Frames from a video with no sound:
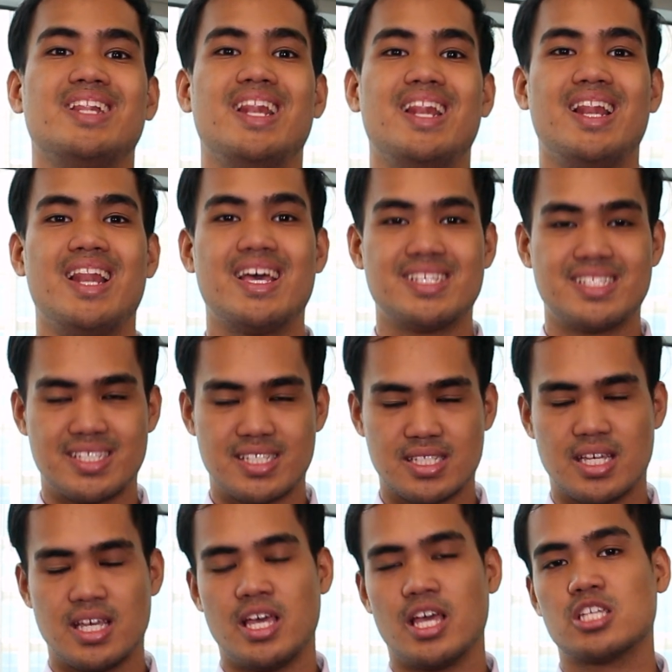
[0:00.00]
less
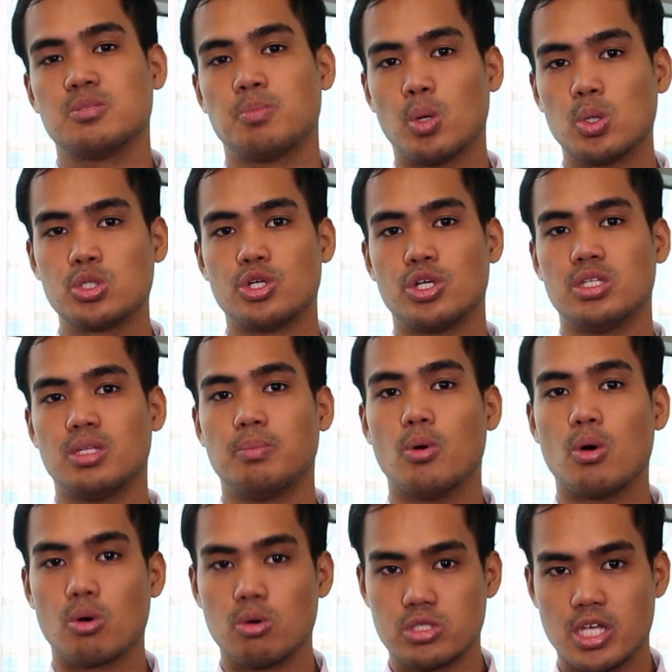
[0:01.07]
exposure in the
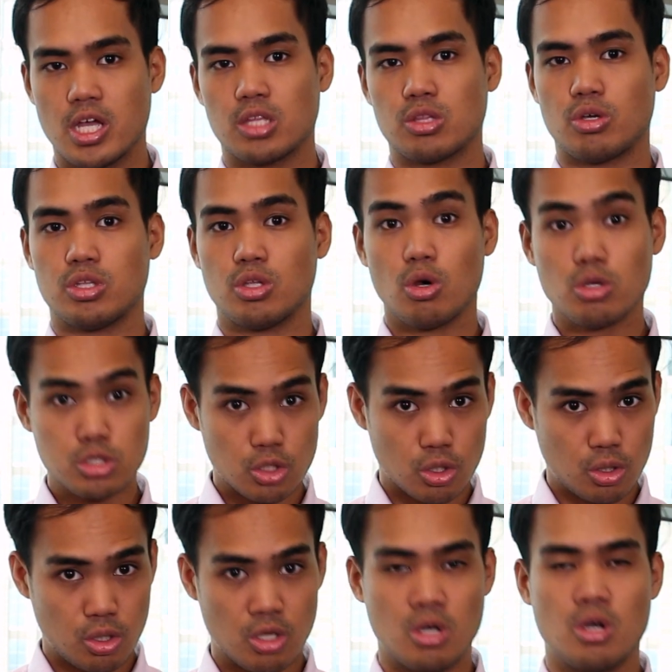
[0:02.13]
POGO sector, and
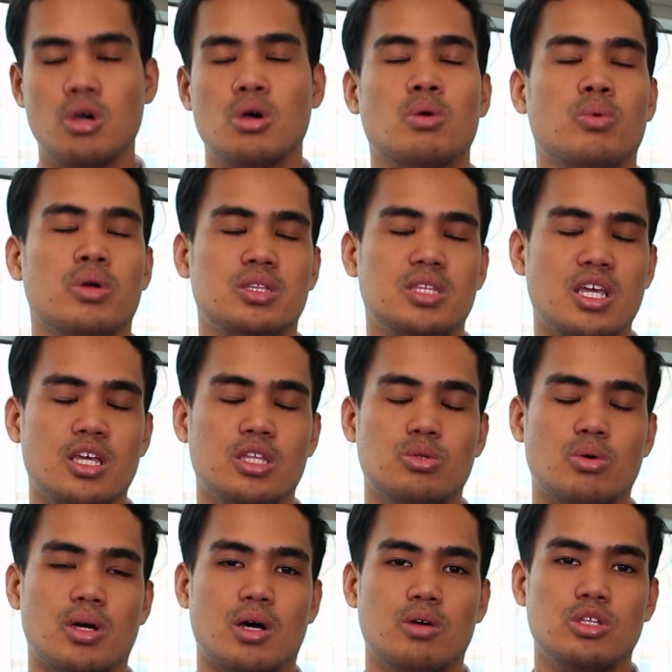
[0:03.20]
also we're taking
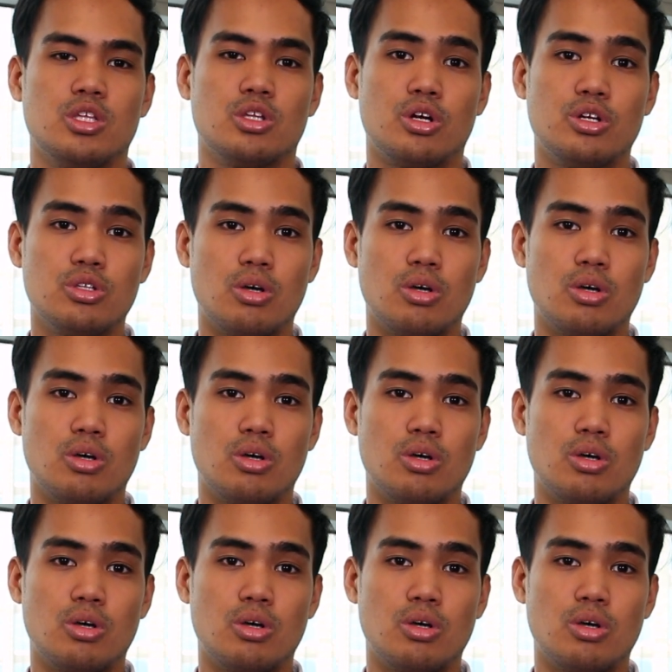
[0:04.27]
into account in our